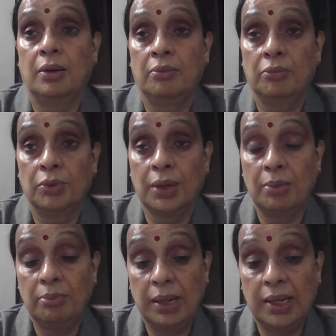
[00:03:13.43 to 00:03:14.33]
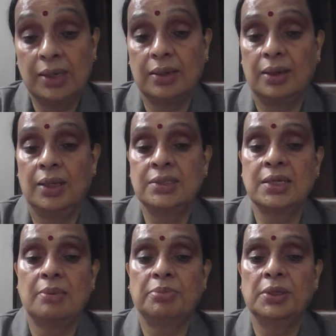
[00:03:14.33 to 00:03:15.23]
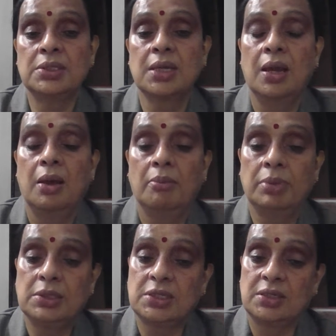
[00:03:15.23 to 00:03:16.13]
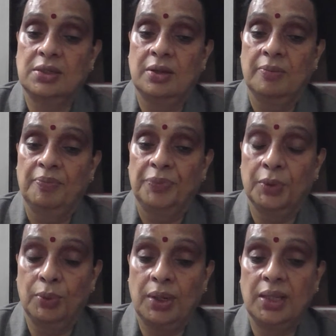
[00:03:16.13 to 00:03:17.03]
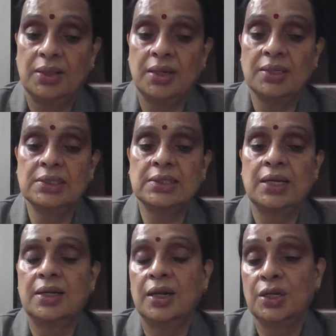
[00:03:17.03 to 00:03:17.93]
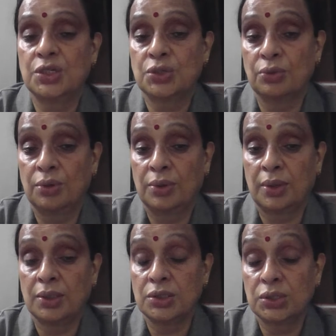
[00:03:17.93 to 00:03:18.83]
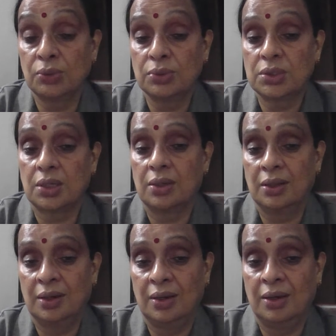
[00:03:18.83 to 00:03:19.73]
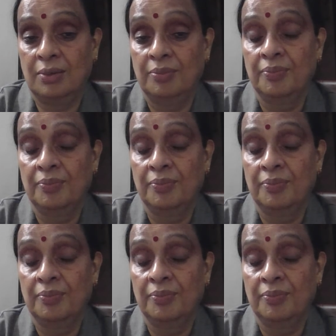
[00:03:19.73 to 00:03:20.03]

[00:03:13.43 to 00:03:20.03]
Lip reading: you can make examples, but the only thing is that it should suit the